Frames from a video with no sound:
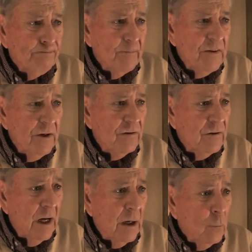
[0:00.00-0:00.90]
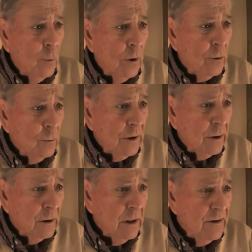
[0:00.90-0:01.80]
chest-high water with their
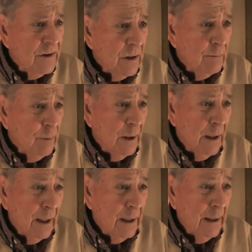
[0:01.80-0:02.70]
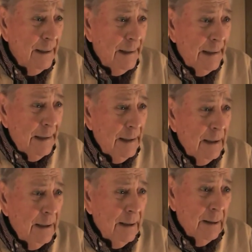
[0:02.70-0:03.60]
guns up high,
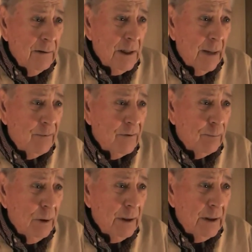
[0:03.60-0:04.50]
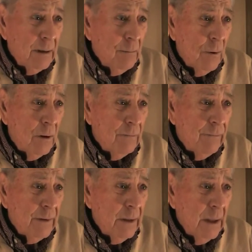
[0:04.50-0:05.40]
and the Japs plinked them off.
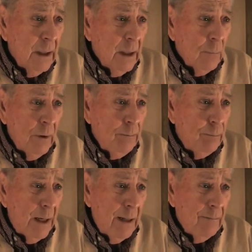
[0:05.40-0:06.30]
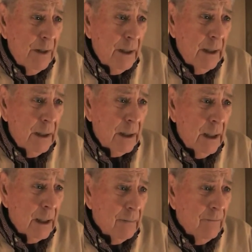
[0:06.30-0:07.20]
And we bombed the heck
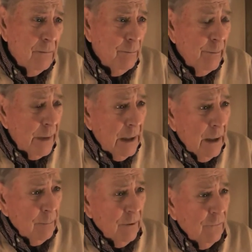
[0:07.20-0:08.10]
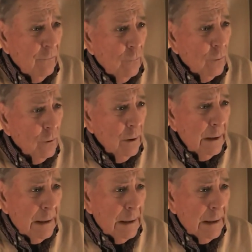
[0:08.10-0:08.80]
out of them before,